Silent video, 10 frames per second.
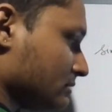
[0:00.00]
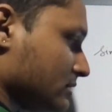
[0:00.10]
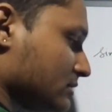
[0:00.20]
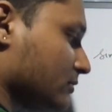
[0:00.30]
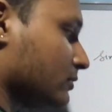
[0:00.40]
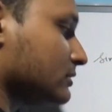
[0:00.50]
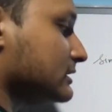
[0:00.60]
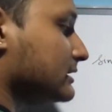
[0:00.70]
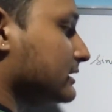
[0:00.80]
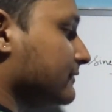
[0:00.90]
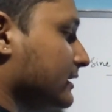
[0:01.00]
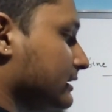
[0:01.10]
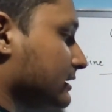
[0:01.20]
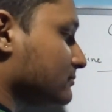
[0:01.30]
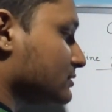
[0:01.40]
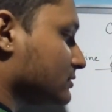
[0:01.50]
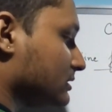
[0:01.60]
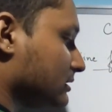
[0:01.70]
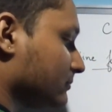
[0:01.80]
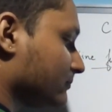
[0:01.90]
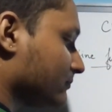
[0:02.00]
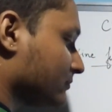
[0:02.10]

so generally when it comes to the